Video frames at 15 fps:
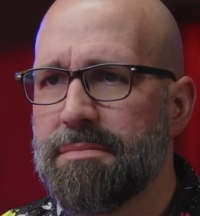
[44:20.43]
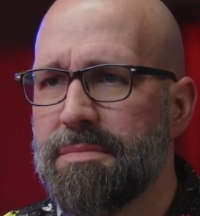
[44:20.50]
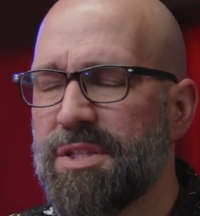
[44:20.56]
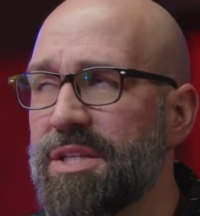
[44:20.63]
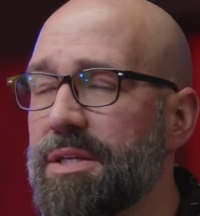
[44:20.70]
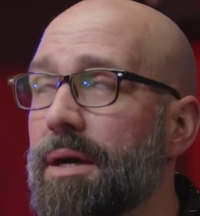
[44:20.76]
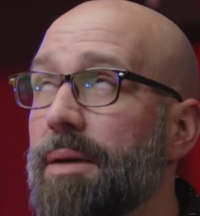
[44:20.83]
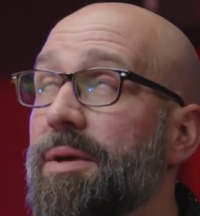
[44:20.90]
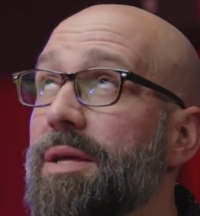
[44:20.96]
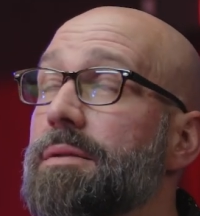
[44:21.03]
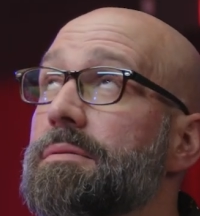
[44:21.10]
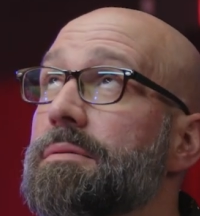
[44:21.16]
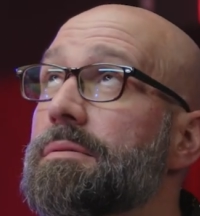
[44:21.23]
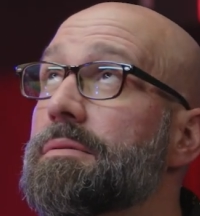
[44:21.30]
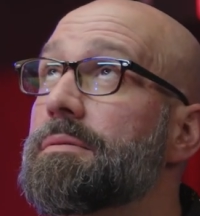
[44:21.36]

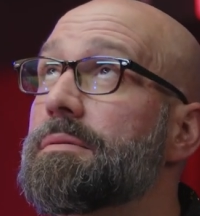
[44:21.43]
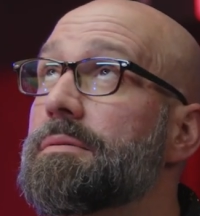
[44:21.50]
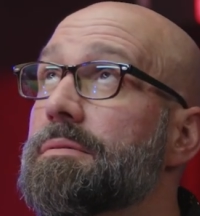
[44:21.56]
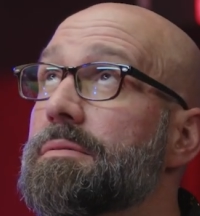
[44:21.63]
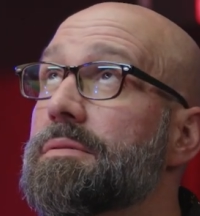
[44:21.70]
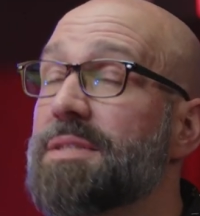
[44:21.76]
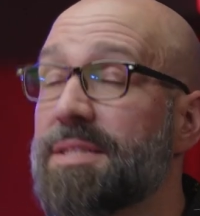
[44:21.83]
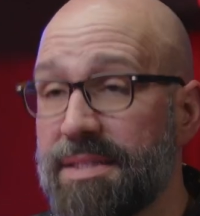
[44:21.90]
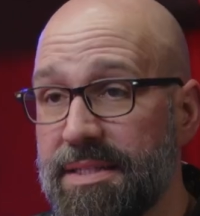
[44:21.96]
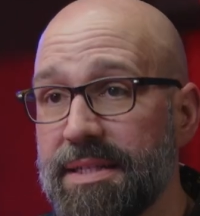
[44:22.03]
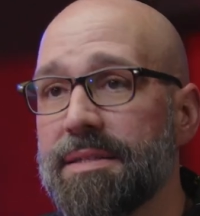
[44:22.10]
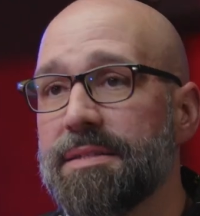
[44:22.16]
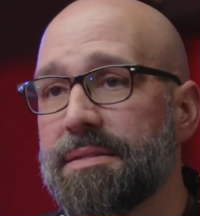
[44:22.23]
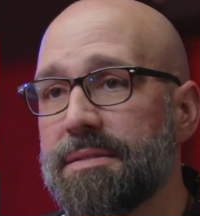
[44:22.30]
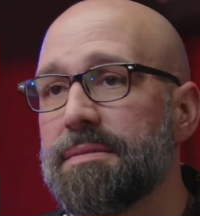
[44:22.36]

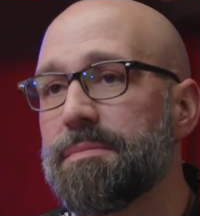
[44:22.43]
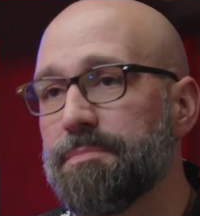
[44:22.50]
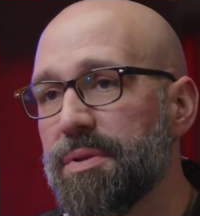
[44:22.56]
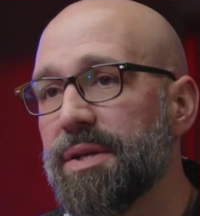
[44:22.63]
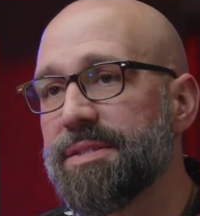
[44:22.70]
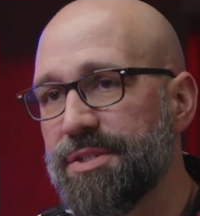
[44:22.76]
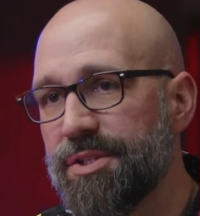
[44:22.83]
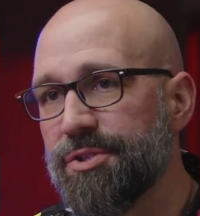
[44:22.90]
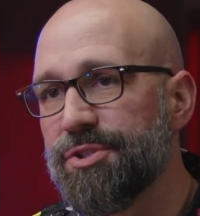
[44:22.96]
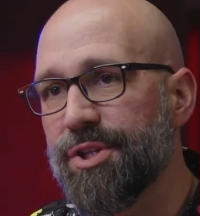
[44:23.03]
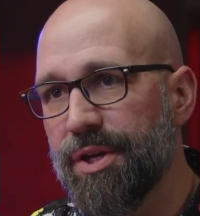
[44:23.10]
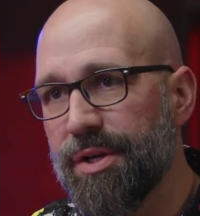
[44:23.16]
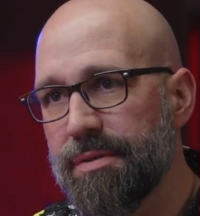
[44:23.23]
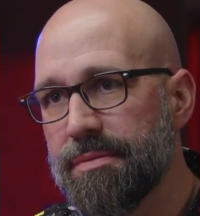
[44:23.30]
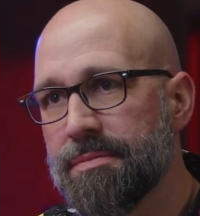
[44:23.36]
6+ years
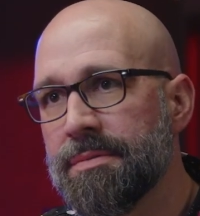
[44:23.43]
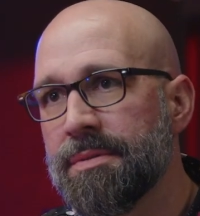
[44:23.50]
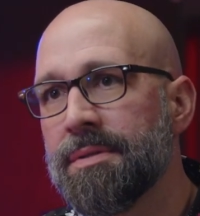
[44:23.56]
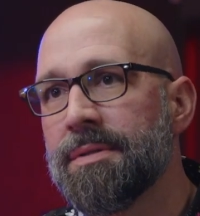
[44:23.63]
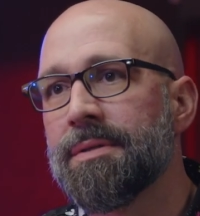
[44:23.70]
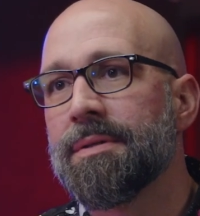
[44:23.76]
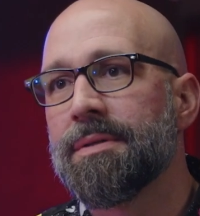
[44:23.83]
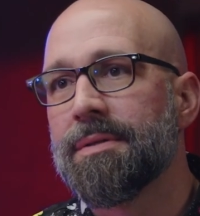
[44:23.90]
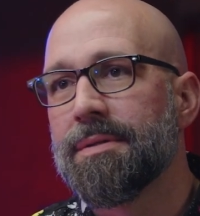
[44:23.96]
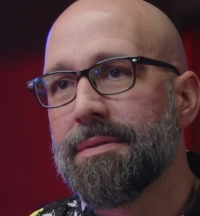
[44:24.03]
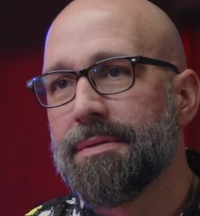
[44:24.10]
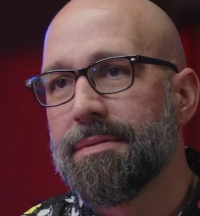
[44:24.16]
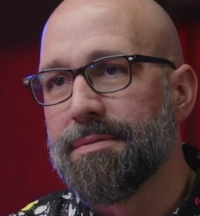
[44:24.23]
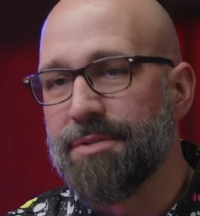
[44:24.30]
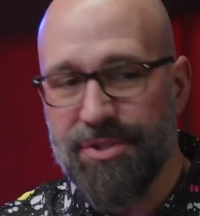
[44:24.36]
ago.
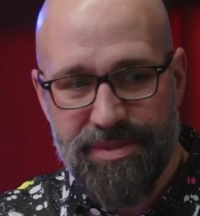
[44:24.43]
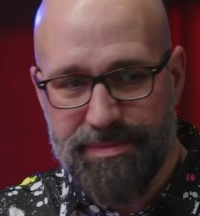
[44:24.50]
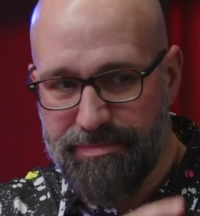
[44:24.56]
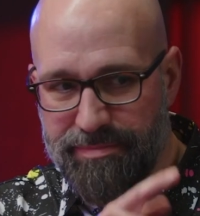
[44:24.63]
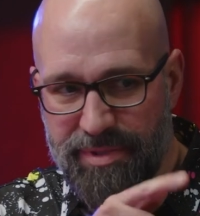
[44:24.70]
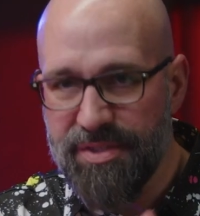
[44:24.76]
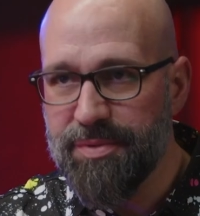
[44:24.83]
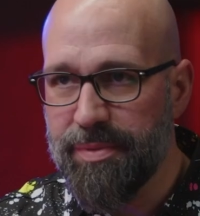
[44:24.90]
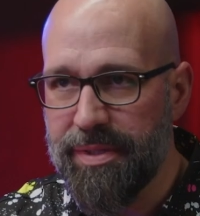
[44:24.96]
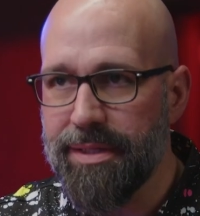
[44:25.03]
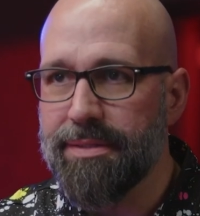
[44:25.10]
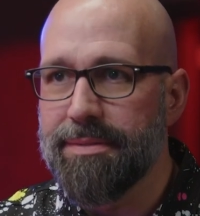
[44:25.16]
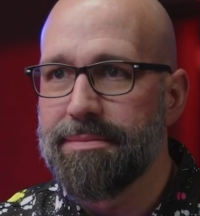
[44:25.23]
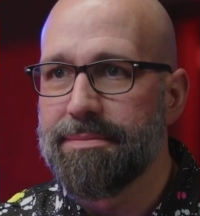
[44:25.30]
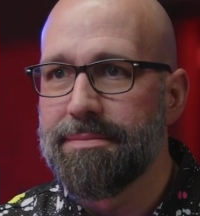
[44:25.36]
just this
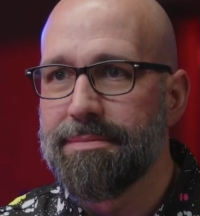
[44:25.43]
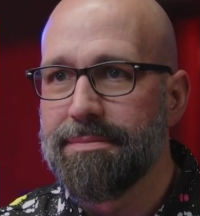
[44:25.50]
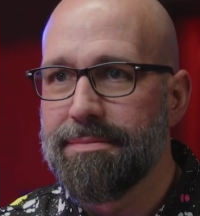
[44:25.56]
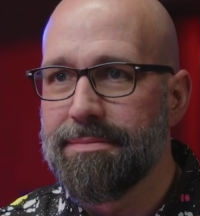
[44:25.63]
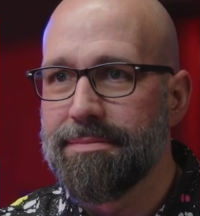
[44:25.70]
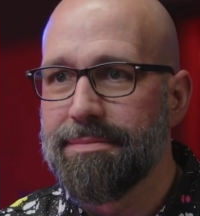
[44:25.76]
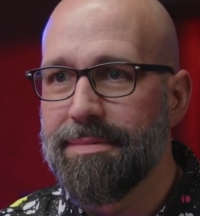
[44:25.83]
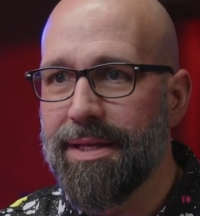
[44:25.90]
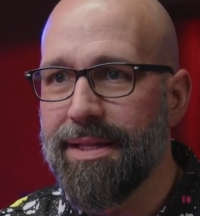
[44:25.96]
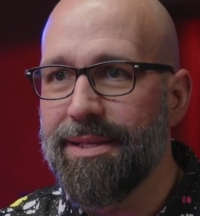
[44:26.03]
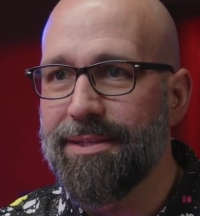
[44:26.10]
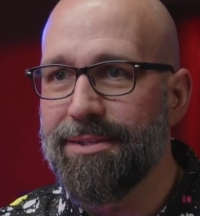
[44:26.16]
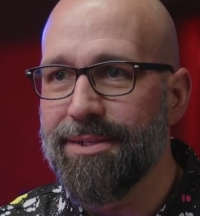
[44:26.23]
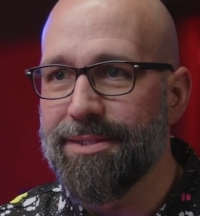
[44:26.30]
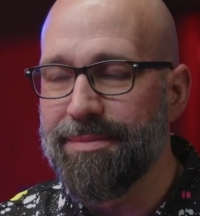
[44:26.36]
week. And
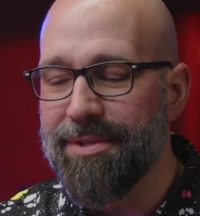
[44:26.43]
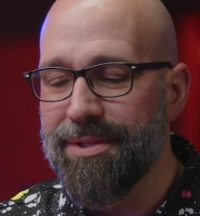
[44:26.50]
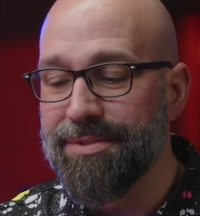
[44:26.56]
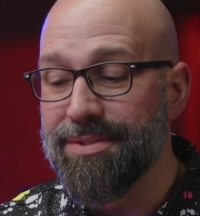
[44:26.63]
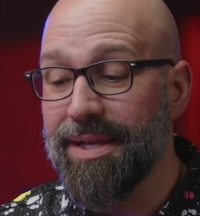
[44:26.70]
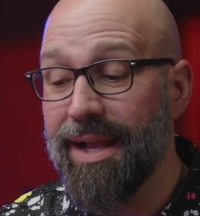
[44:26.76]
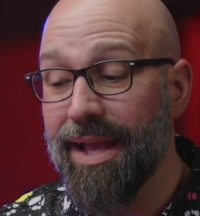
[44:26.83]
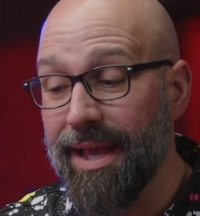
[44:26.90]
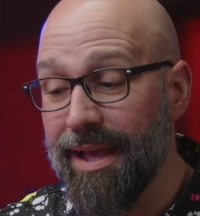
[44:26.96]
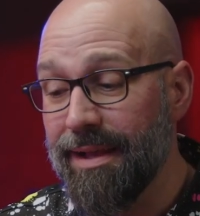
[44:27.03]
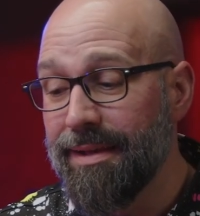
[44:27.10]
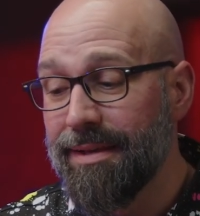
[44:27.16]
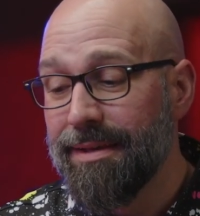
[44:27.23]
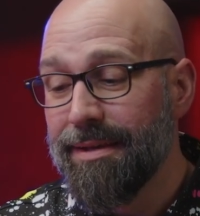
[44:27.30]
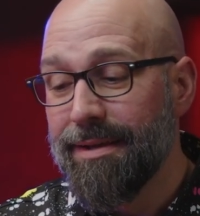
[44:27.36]
he looked at me and was like, hey,
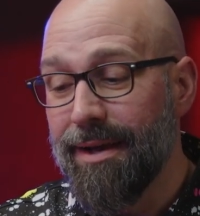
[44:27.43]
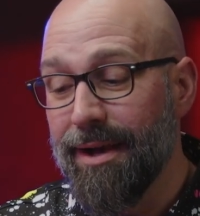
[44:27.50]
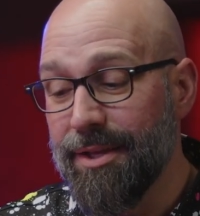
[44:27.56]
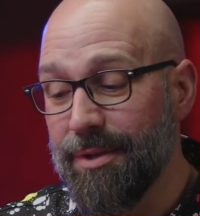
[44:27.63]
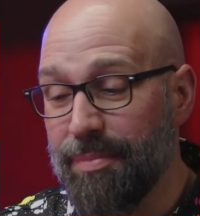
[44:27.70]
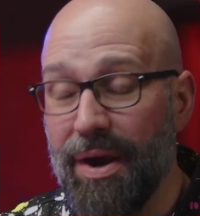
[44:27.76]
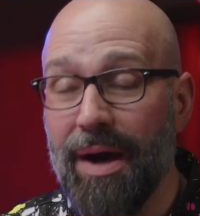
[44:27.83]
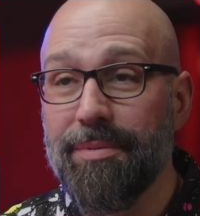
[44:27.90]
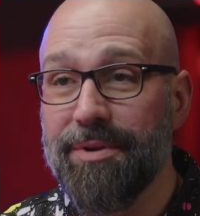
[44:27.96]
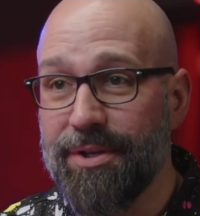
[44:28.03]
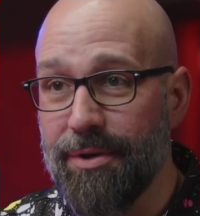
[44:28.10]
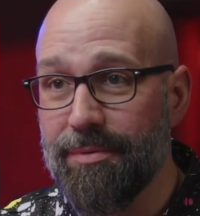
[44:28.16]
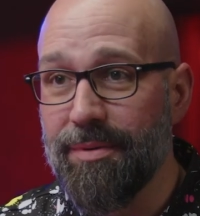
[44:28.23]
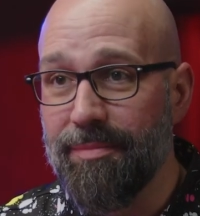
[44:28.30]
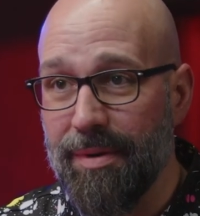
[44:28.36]
you probably
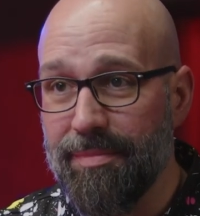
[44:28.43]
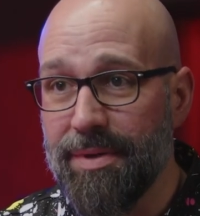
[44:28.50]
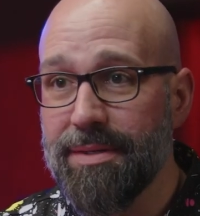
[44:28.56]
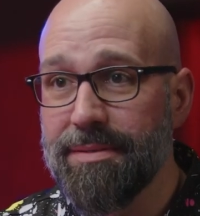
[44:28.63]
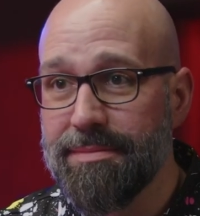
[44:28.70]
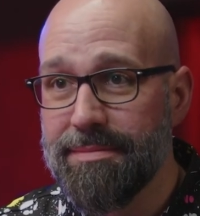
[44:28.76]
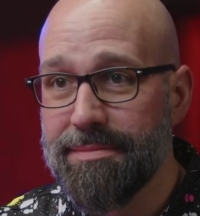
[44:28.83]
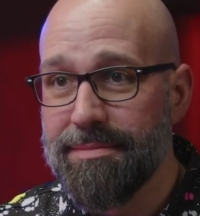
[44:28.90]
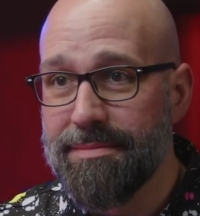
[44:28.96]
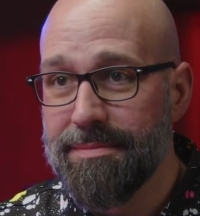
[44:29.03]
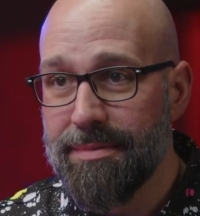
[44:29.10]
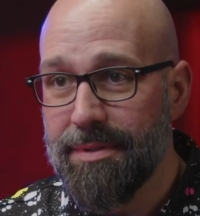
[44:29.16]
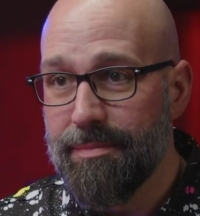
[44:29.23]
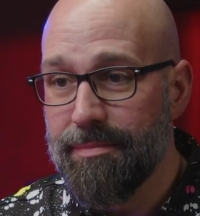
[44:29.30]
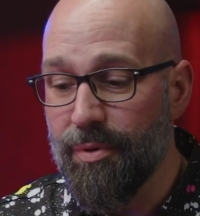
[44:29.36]
don't remember,
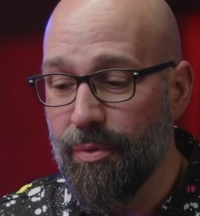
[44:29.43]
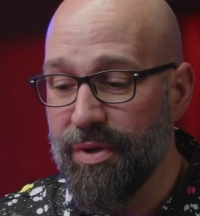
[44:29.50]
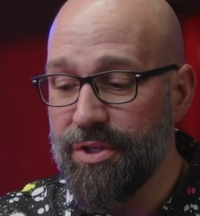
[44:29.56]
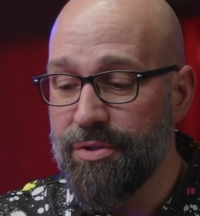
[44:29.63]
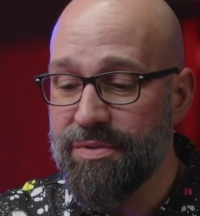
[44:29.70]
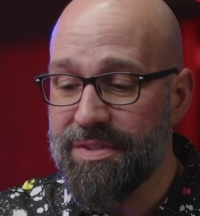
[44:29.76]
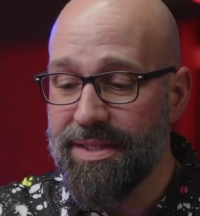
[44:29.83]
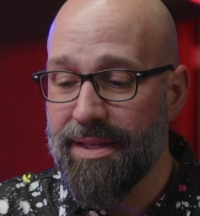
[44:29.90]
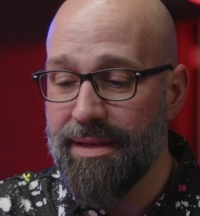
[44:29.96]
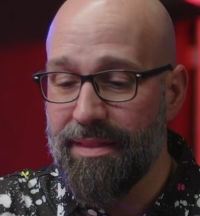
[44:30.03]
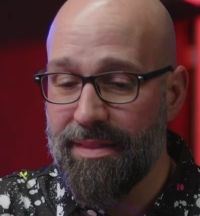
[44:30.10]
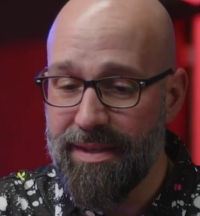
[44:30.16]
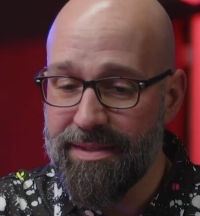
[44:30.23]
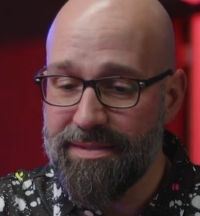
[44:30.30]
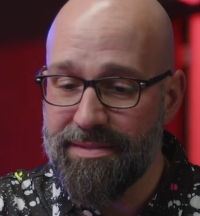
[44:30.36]
but when you said
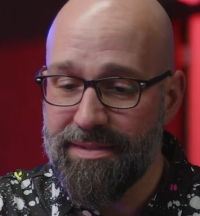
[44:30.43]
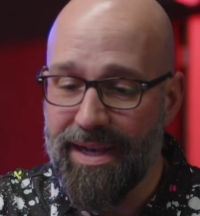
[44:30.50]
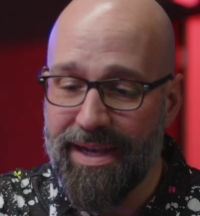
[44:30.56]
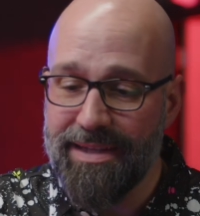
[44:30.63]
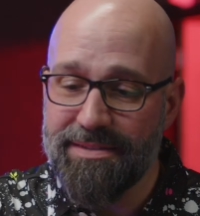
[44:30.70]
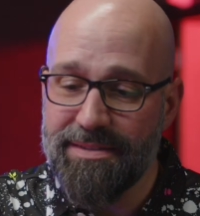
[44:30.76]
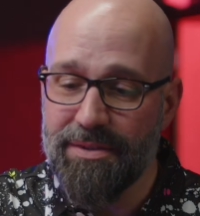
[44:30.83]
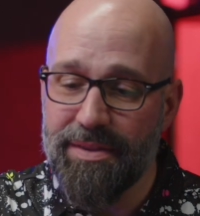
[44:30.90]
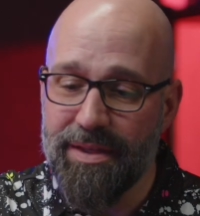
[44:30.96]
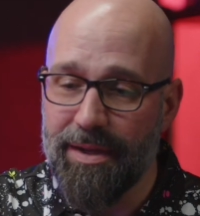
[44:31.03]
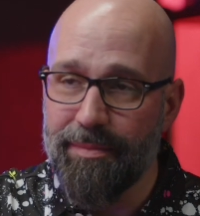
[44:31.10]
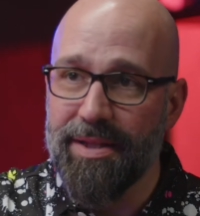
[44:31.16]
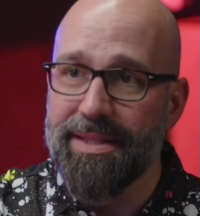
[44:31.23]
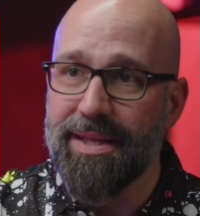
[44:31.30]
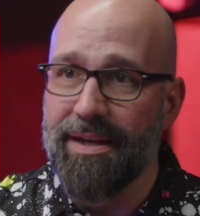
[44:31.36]
this, I still think
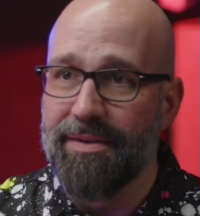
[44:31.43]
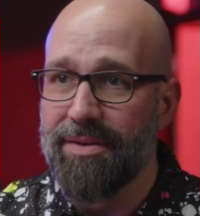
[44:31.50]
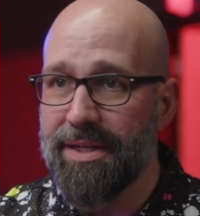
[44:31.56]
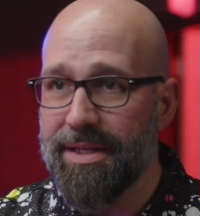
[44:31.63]
about that every